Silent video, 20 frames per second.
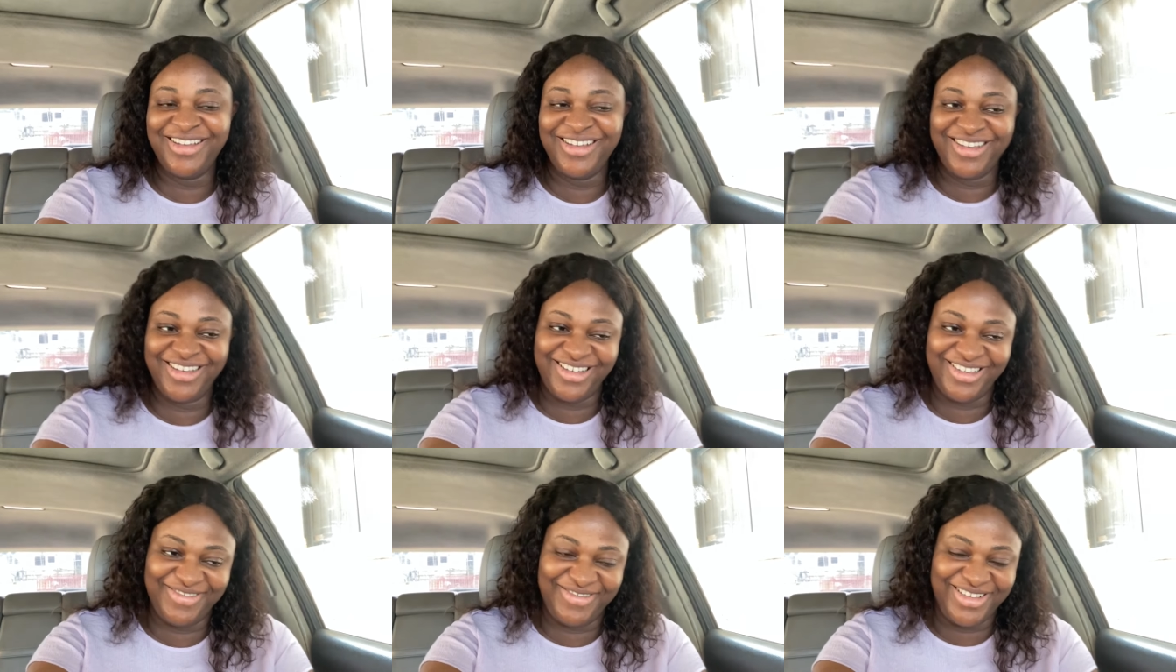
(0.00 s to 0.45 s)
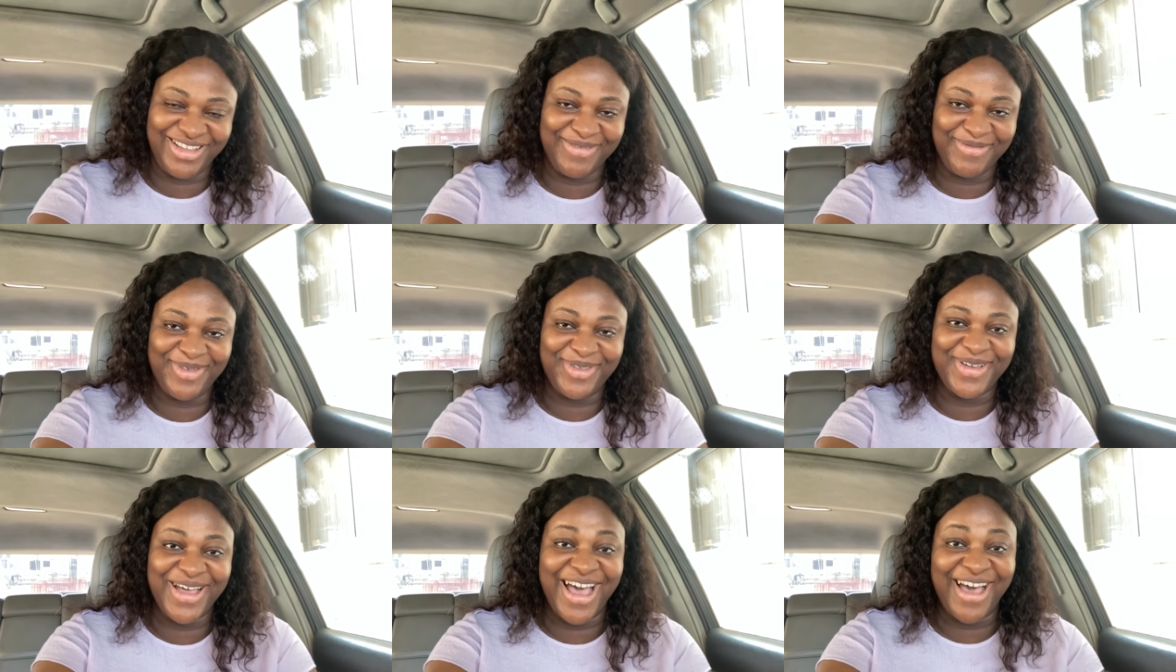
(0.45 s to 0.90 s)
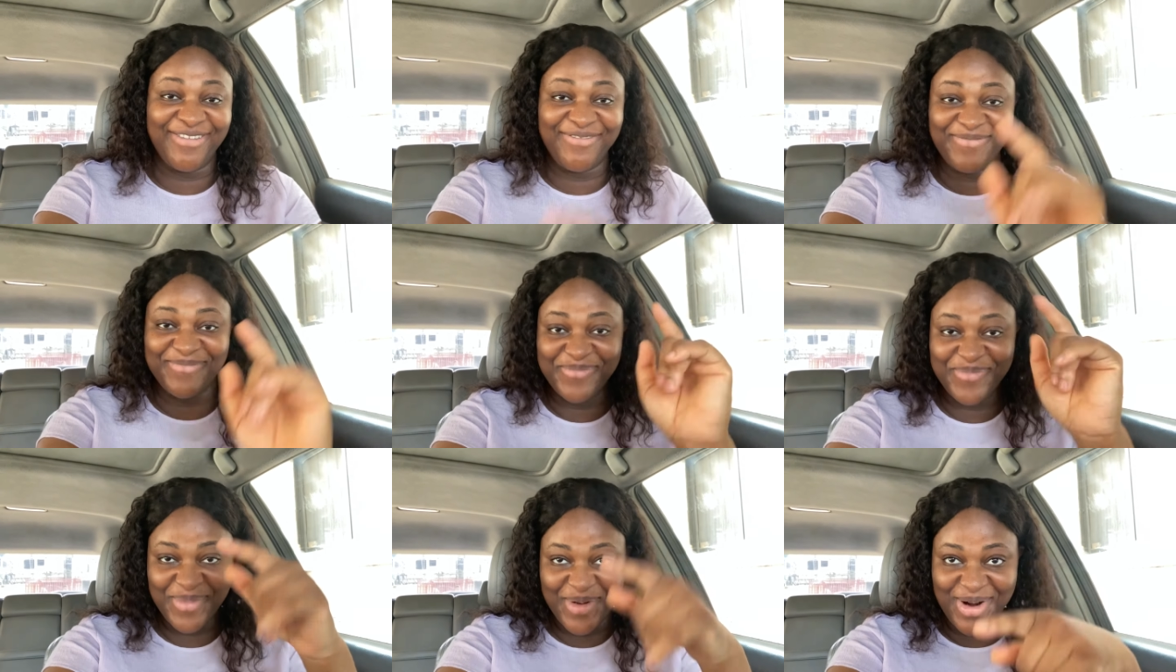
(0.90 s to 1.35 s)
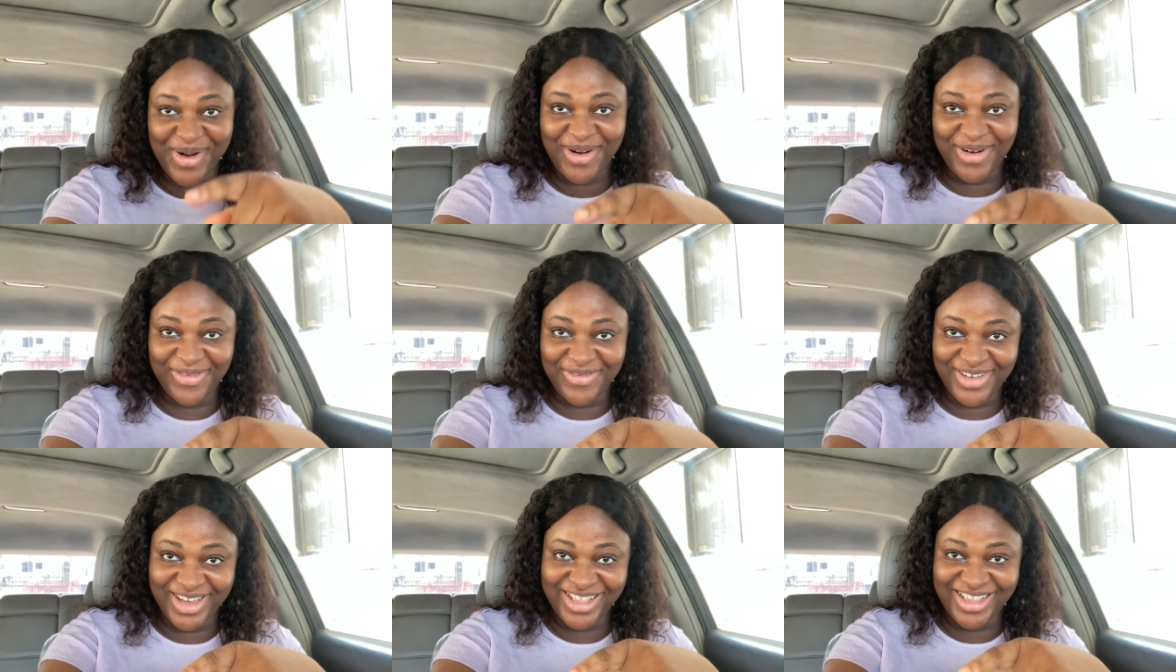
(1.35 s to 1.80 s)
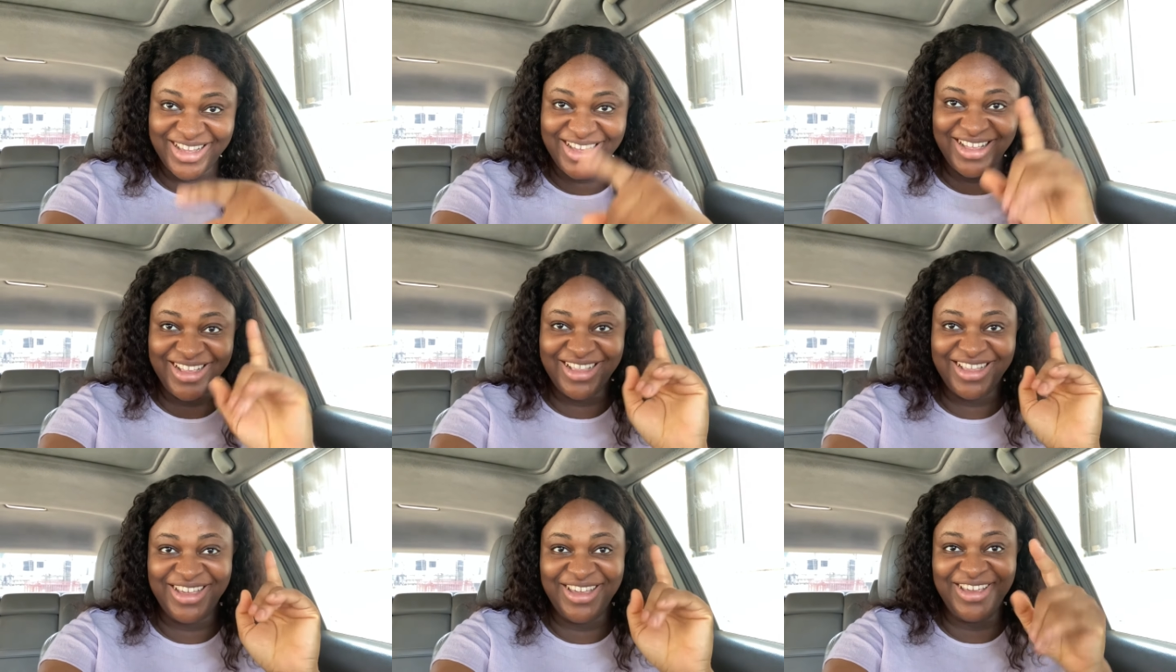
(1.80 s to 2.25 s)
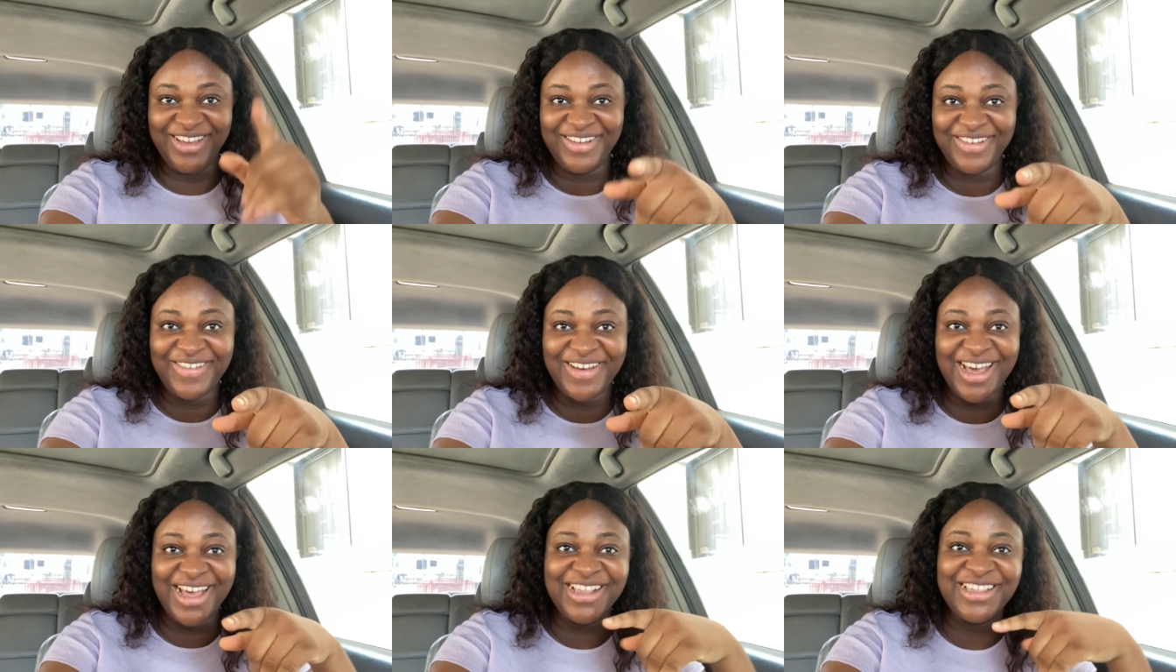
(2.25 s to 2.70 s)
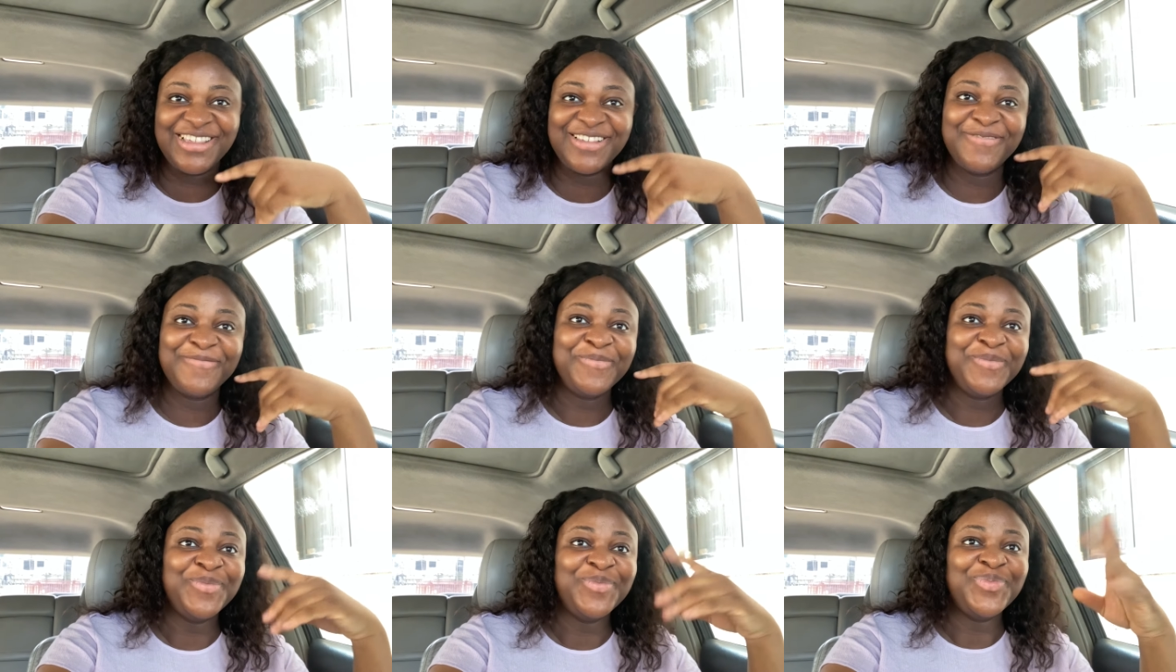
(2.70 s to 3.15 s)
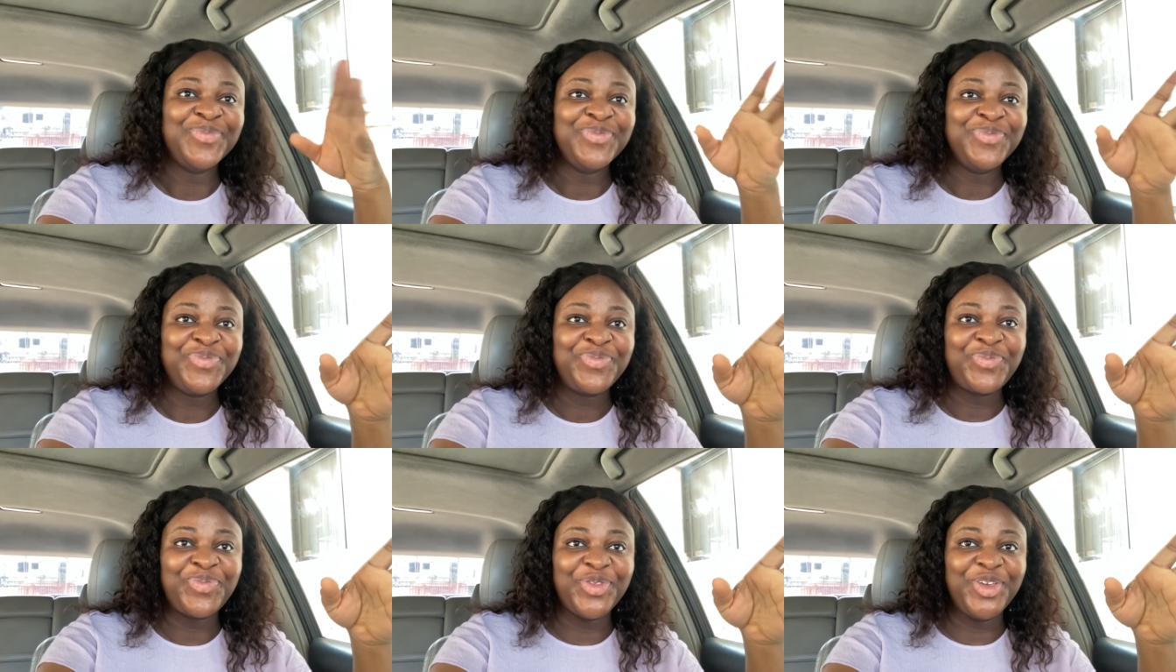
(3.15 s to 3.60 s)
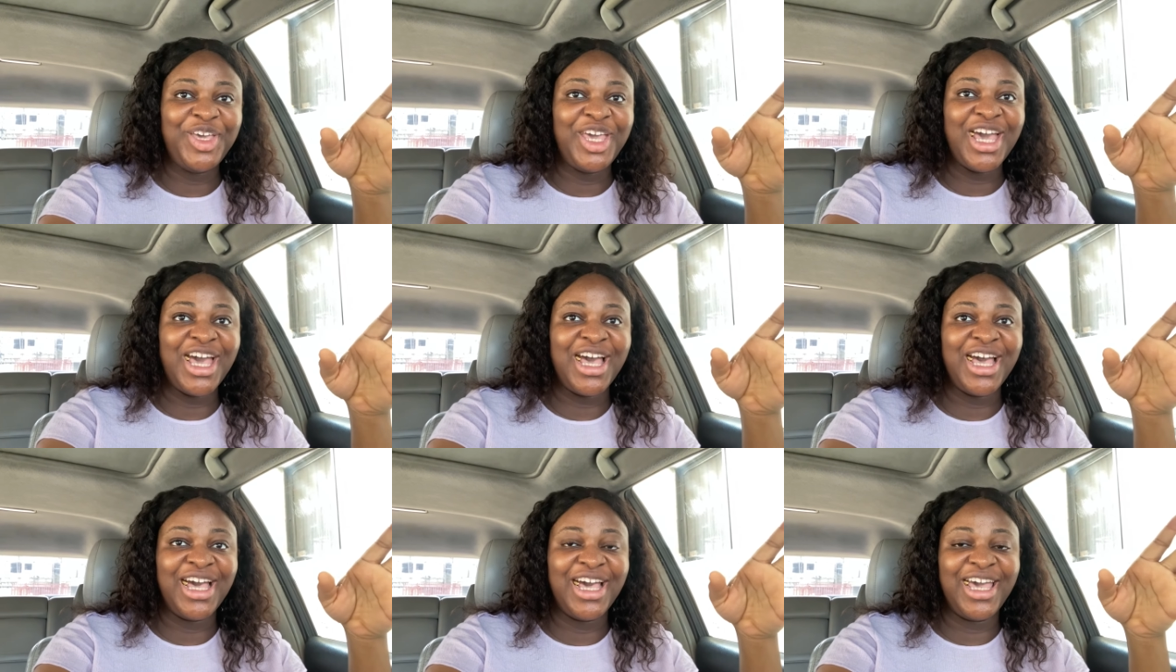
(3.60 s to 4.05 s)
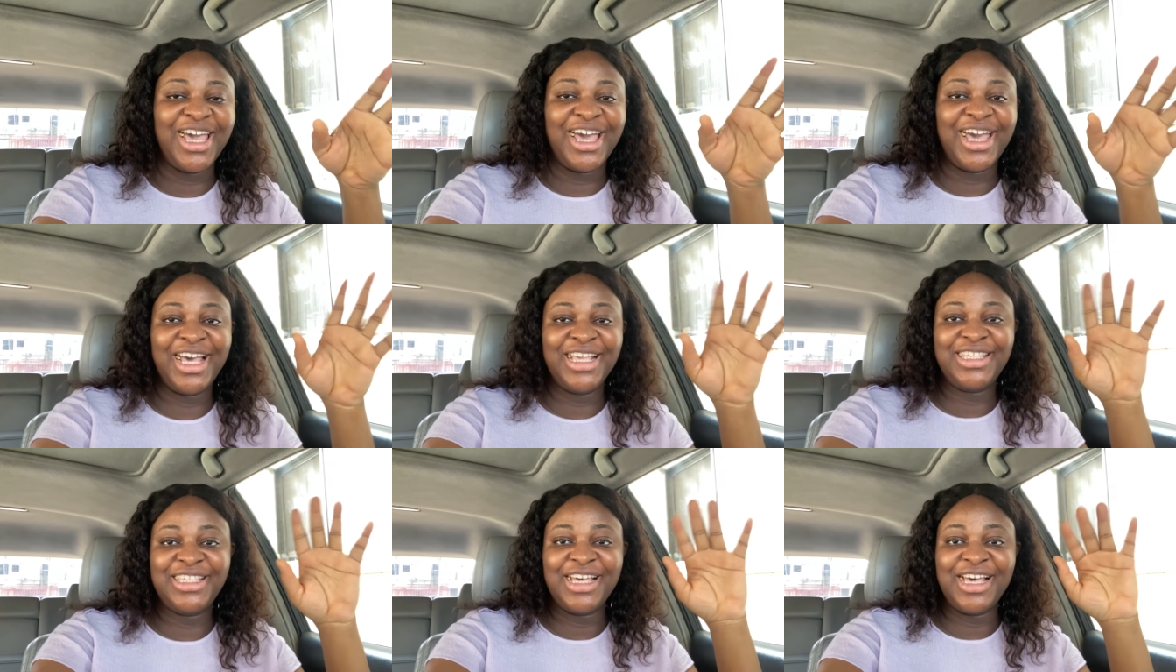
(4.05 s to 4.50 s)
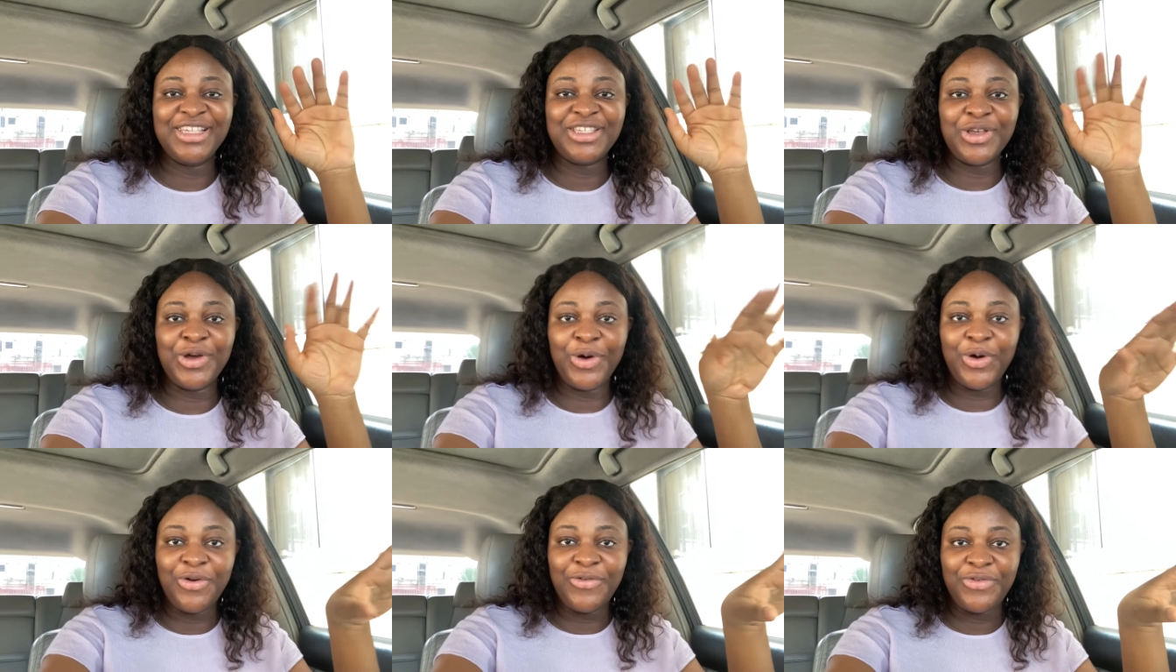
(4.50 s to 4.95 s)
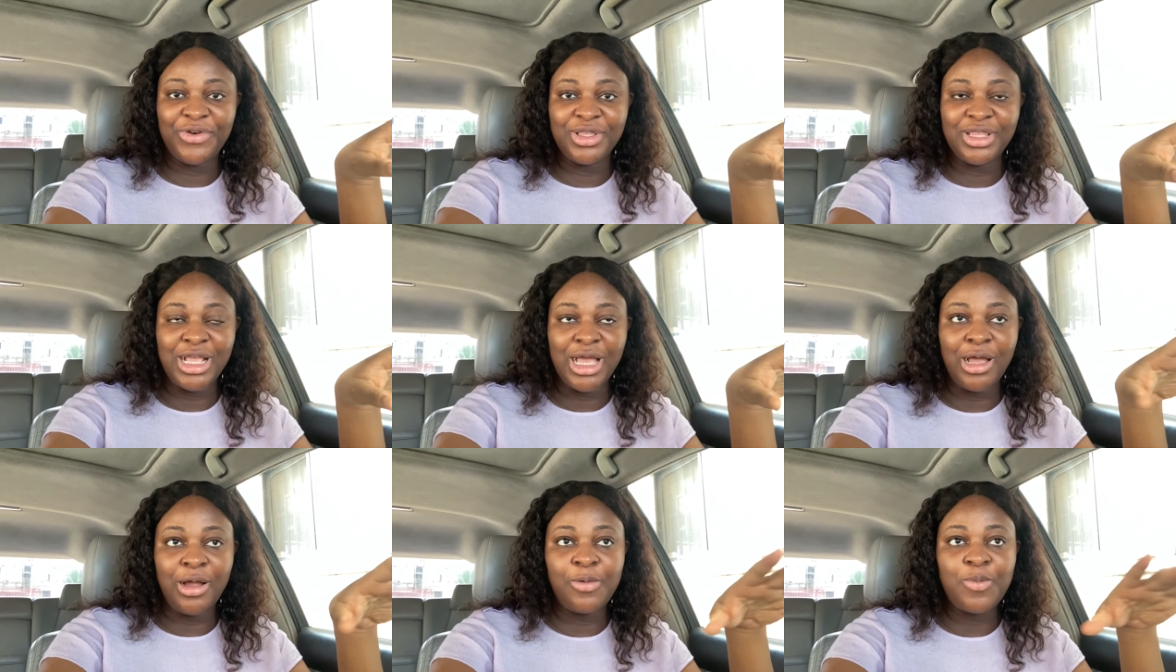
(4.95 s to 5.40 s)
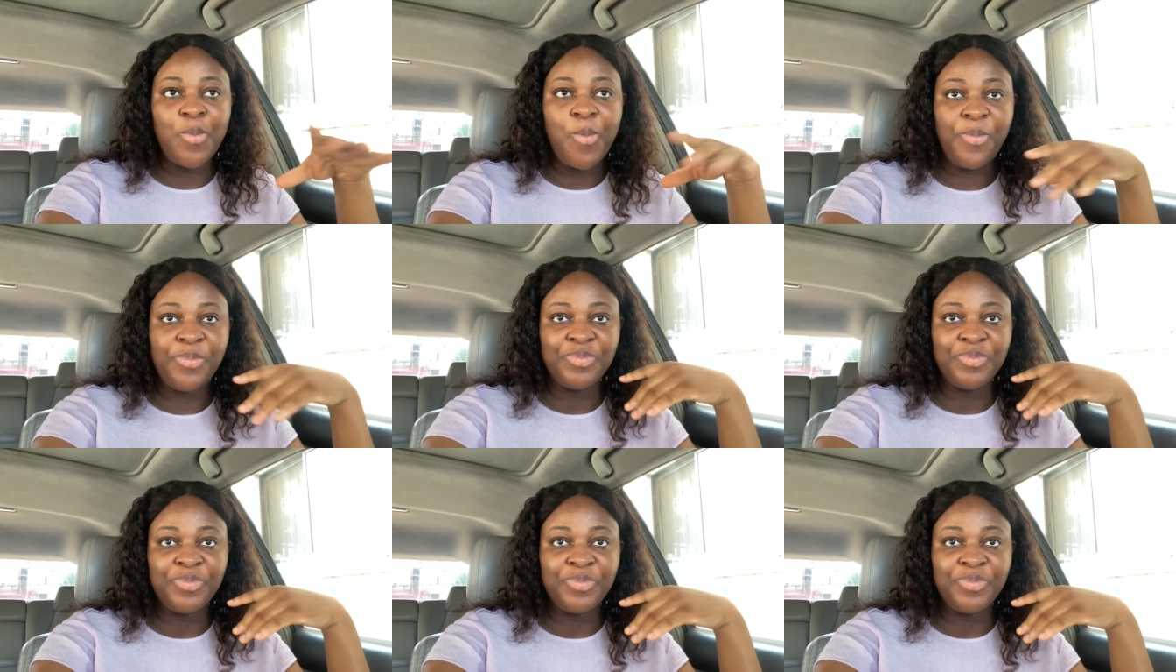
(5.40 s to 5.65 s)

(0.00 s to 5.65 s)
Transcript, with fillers: I'm gonna have more of it in the US. Yeah, I guess that's all for now.